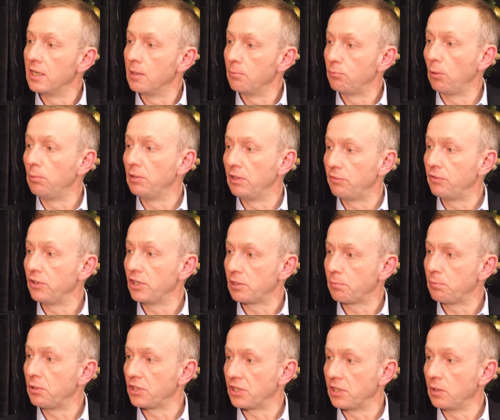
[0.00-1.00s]
Probably the first
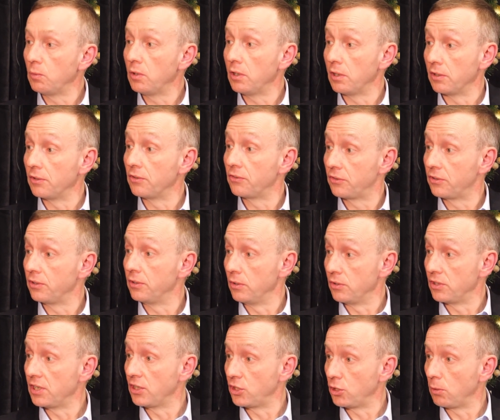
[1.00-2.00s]
person in the world to lose
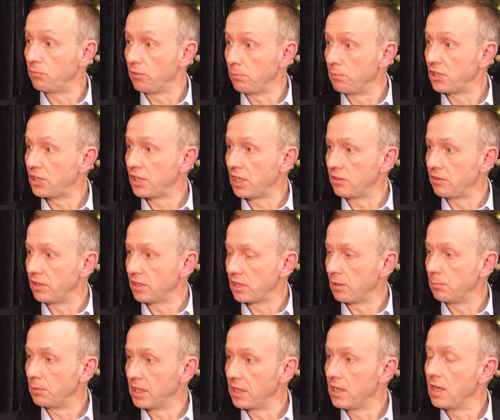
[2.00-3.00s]
their job for misgendering
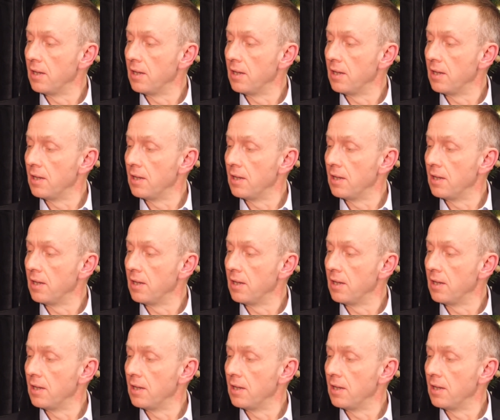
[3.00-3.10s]
somebody.